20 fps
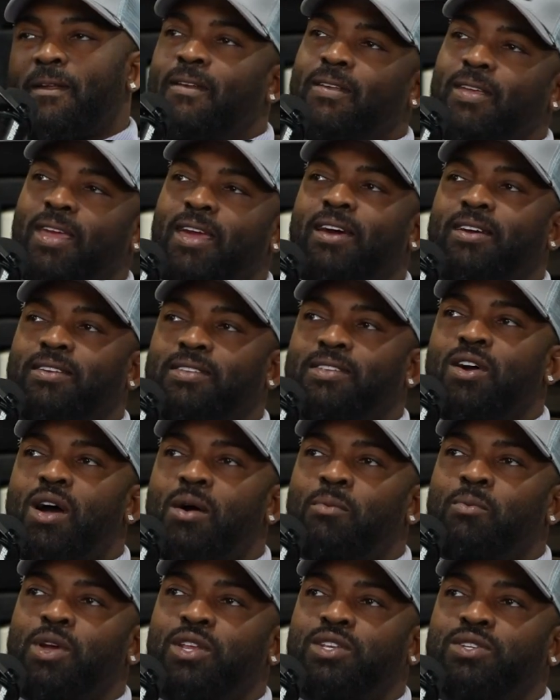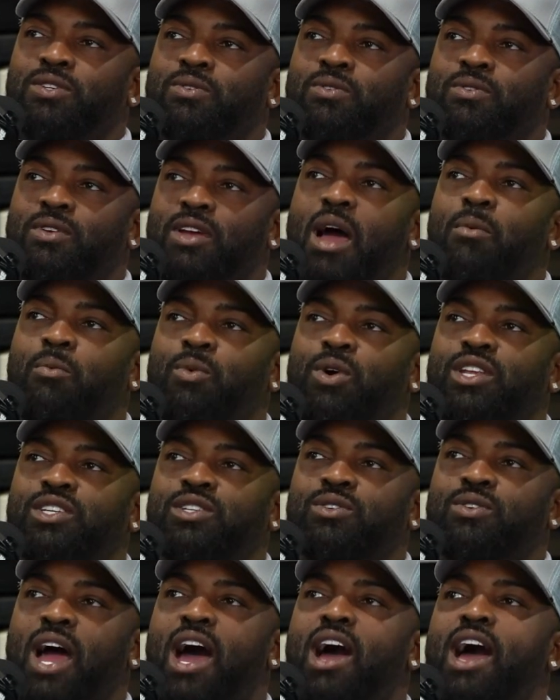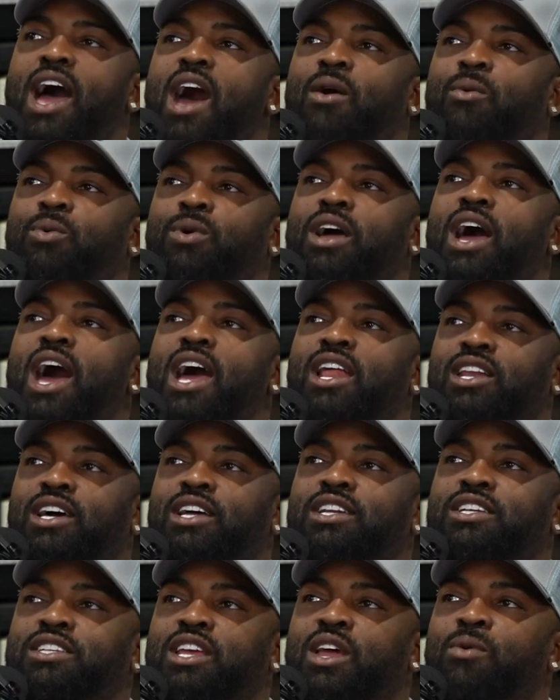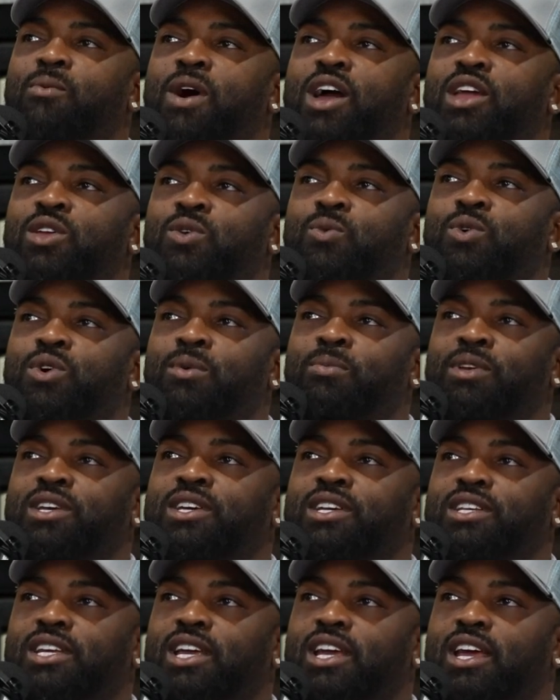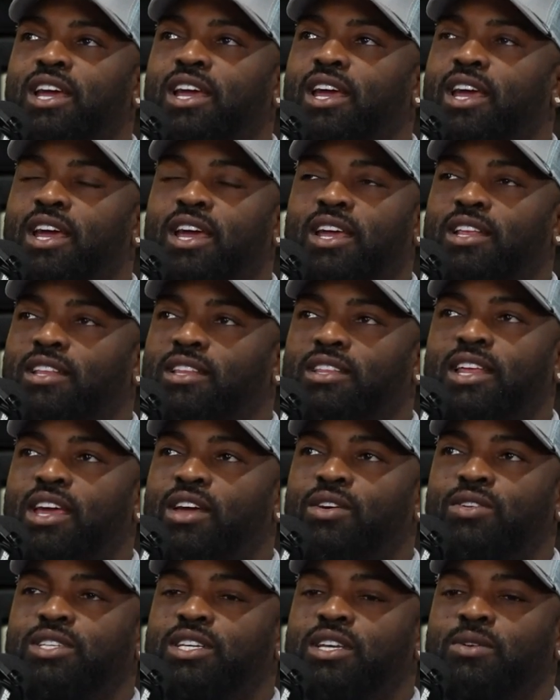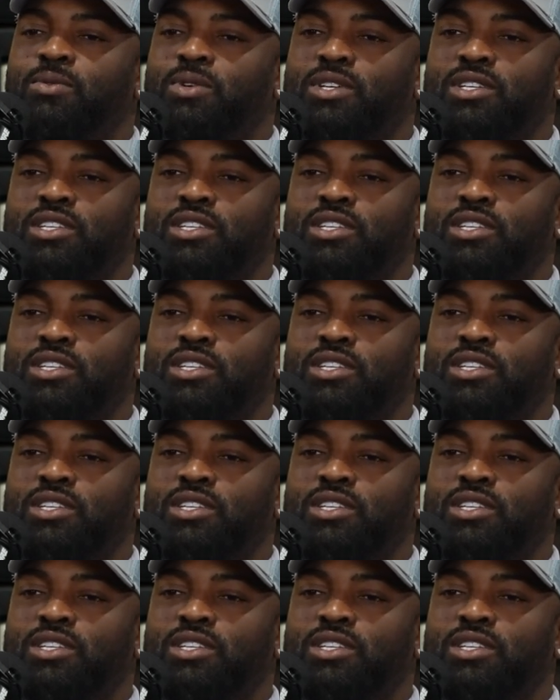Yeah, no, I'm with you. I understand why you would, because LT was